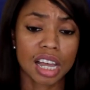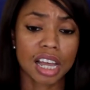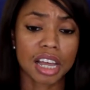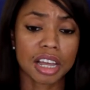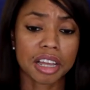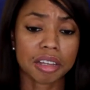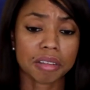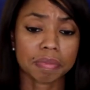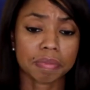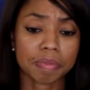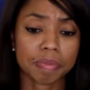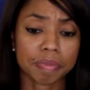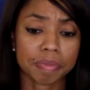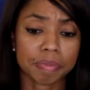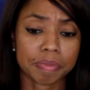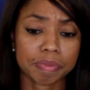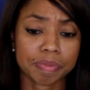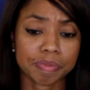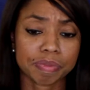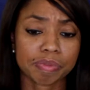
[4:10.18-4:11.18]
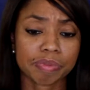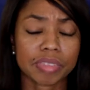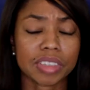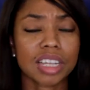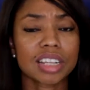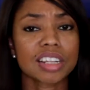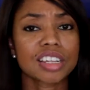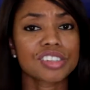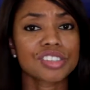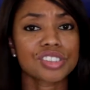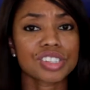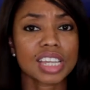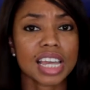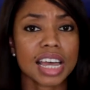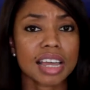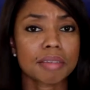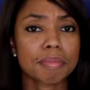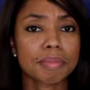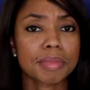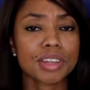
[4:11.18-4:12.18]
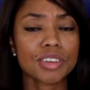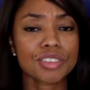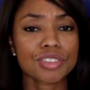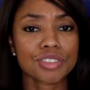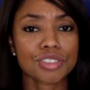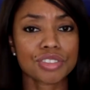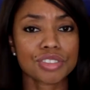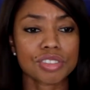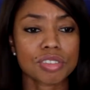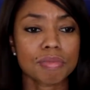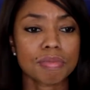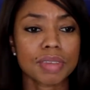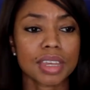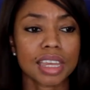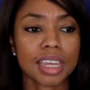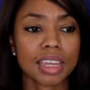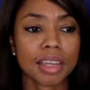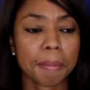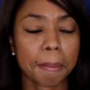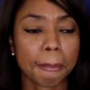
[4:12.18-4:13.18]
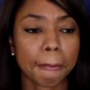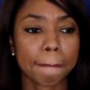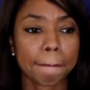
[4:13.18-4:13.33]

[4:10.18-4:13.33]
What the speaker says: And then she had ministered to me,